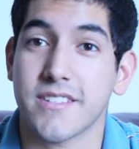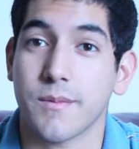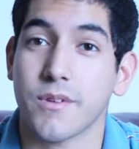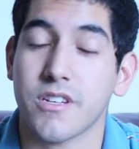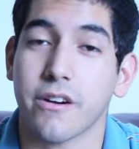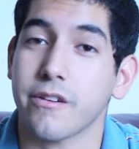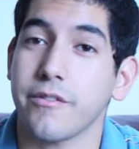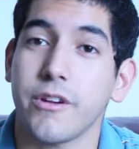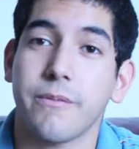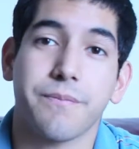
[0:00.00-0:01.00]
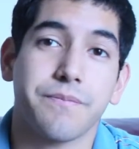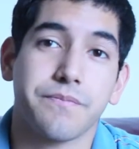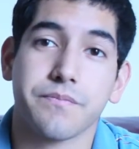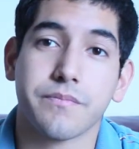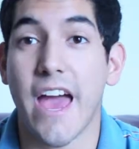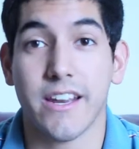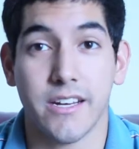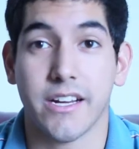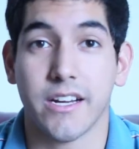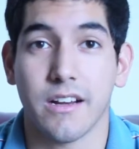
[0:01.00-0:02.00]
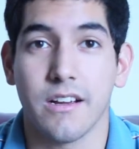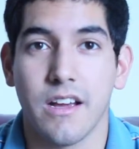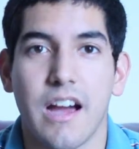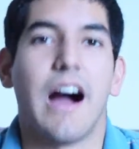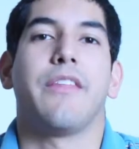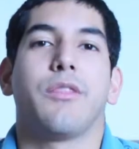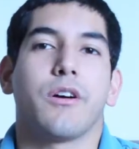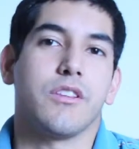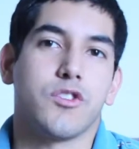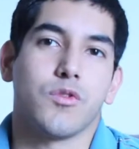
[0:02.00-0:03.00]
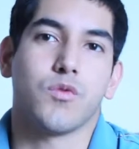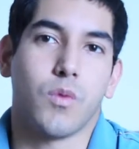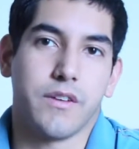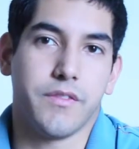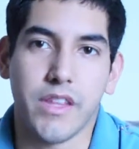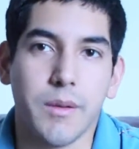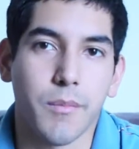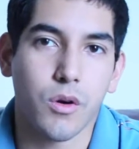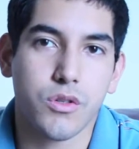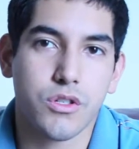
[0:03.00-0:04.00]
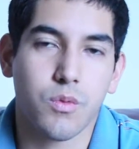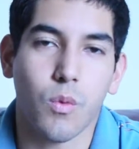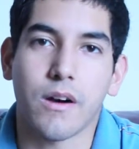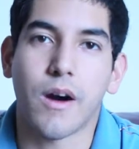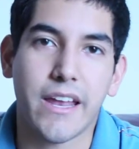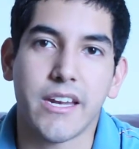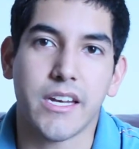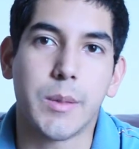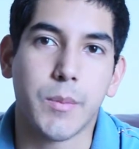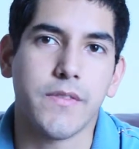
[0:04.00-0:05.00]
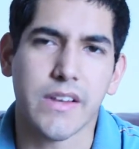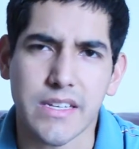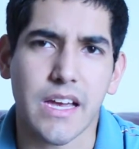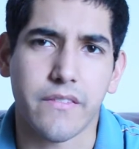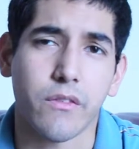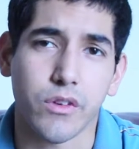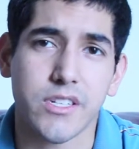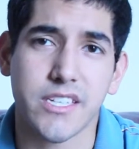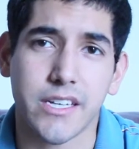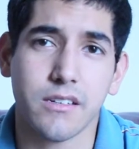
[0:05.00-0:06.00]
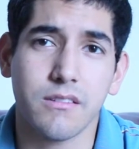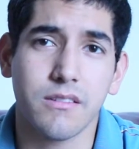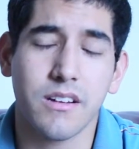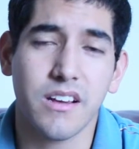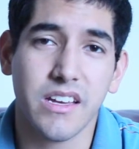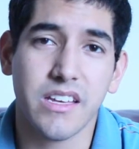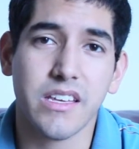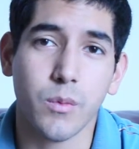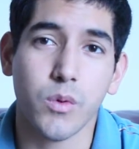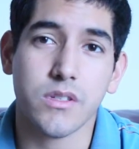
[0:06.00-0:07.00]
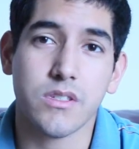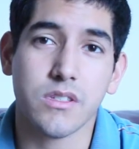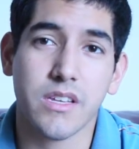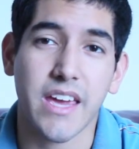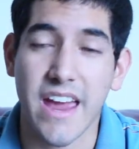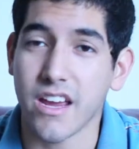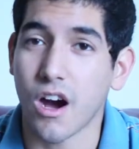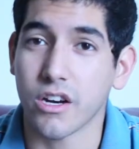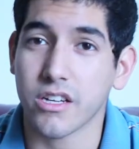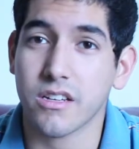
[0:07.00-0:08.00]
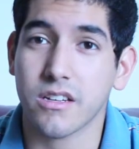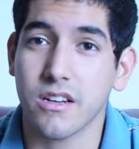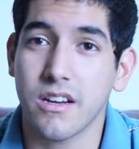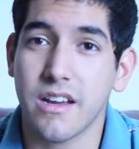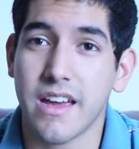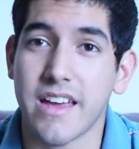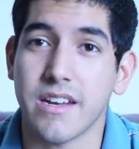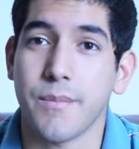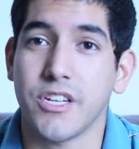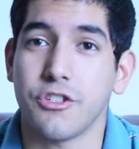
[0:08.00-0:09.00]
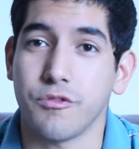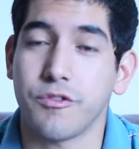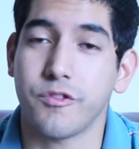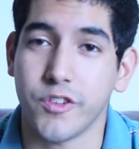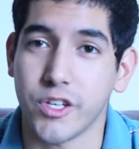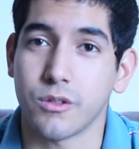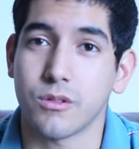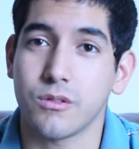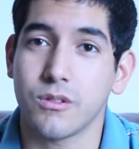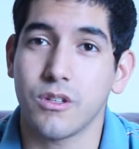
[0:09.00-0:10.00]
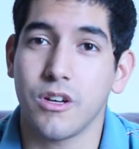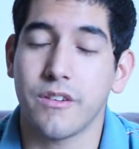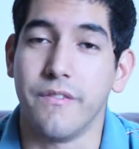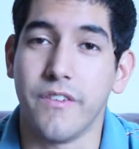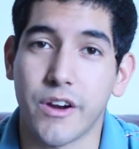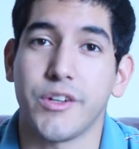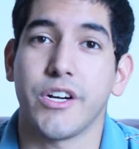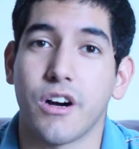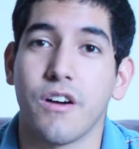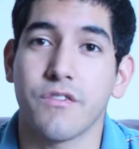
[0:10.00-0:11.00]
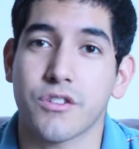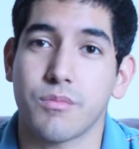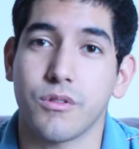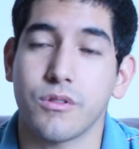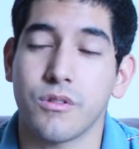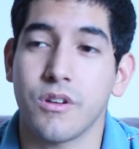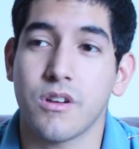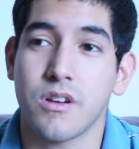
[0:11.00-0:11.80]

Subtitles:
cinematography. Editing. I thought this was one of the most well-edited movies I've ever seen. It was chaotic, and it made you feel very uncomfortable,